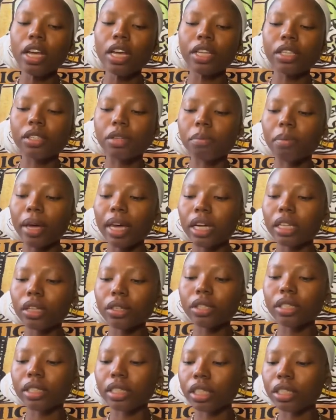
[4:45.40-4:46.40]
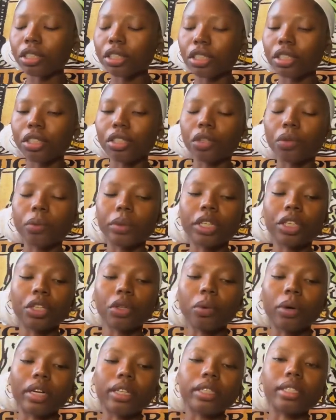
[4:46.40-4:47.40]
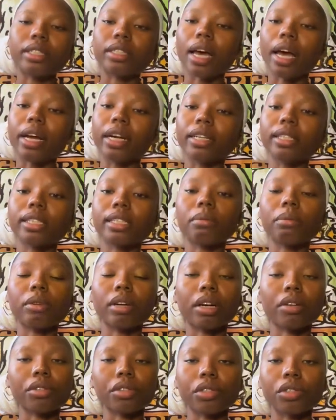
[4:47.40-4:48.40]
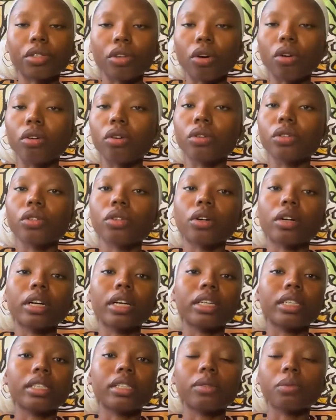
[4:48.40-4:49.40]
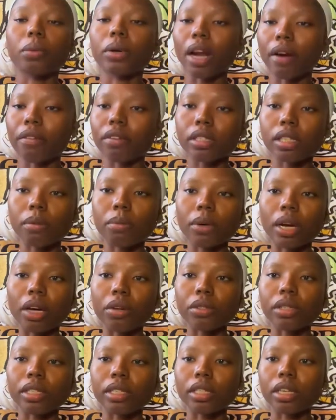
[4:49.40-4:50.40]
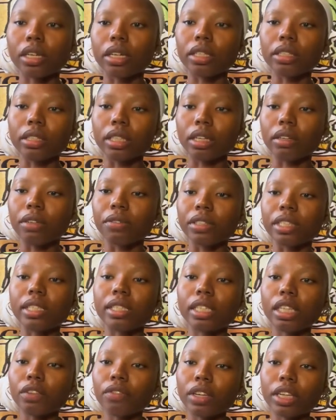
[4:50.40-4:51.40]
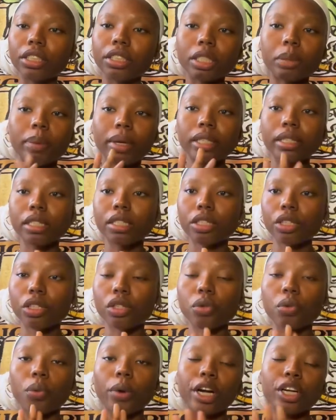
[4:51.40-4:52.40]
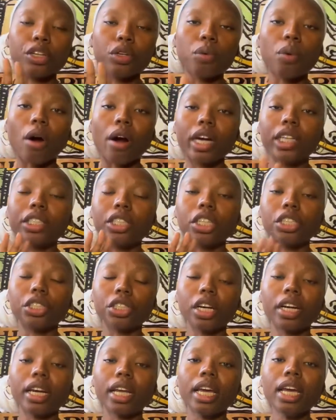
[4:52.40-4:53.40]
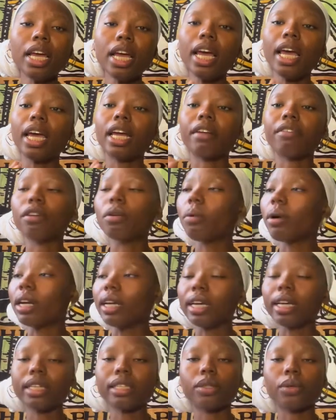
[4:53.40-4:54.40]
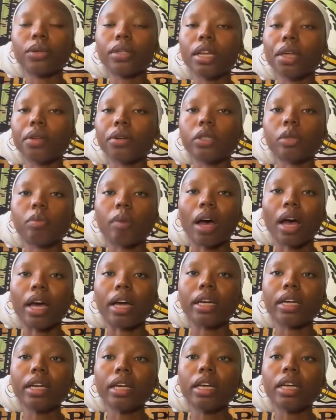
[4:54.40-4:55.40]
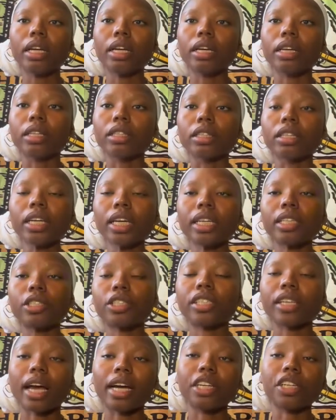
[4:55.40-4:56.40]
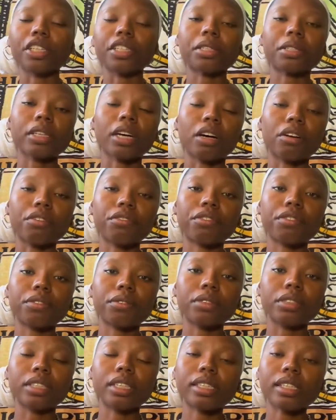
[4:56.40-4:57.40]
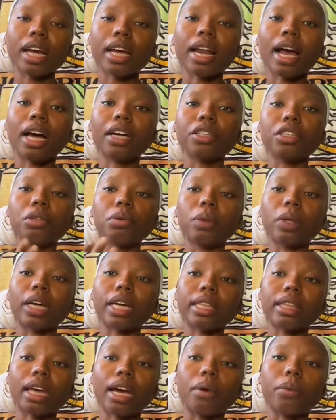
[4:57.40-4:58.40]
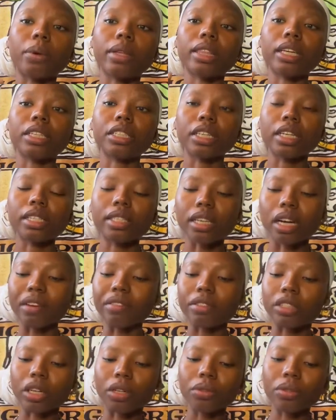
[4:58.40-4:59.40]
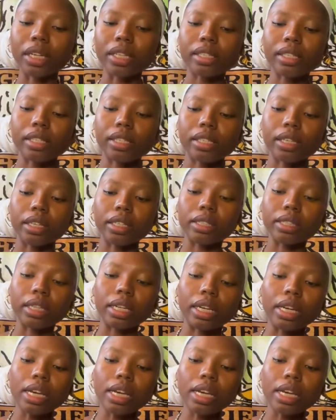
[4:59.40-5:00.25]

pay close attention to when you are desiring someone else's goals, or whatever someone else is currently receiving. Just pay attention to where you are in your journey. And if you want to get to another spot, look inside yourself. Decide how you will get there within yourself. Don't necessarily